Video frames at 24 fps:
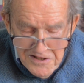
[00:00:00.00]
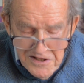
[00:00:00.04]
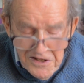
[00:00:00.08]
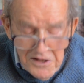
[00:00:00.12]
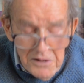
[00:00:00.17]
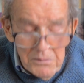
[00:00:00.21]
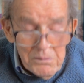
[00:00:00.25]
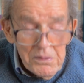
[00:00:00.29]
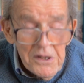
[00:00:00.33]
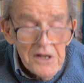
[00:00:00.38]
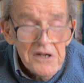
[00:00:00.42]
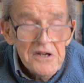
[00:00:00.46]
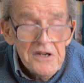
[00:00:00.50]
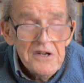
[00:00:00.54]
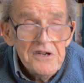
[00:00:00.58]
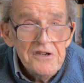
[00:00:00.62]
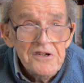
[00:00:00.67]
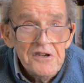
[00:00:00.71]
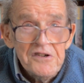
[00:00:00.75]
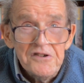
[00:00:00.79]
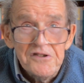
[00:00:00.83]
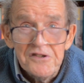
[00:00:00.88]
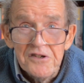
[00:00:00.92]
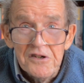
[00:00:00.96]
The penny
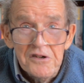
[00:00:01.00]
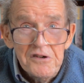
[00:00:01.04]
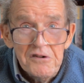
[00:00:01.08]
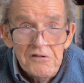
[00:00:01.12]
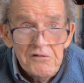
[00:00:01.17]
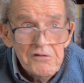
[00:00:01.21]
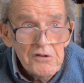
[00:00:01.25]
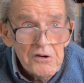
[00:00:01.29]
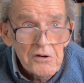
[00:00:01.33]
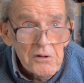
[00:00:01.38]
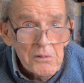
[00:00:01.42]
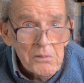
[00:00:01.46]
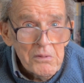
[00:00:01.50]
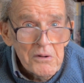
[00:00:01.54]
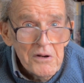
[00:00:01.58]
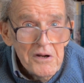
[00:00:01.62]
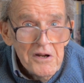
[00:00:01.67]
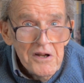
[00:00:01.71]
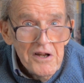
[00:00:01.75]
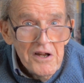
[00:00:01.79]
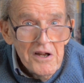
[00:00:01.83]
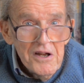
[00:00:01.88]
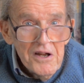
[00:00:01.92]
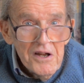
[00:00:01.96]
just didn't drop
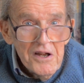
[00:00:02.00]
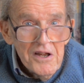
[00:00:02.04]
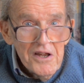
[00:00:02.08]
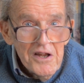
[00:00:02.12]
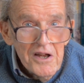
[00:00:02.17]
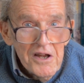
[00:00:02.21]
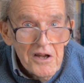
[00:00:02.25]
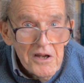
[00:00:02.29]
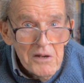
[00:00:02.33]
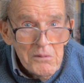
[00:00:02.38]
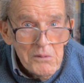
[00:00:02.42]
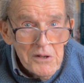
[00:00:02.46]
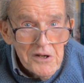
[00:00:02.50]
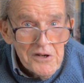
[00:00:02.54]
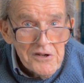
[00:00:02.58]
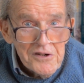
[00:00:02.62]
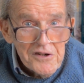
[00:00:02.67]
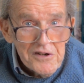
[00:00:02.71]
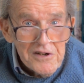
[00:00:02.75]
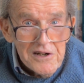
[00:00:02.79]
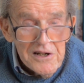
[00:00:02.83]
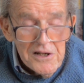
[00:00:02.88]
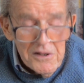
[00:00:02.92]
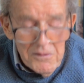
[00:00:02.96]

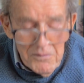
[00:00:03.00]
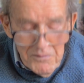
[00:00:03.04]
immediately.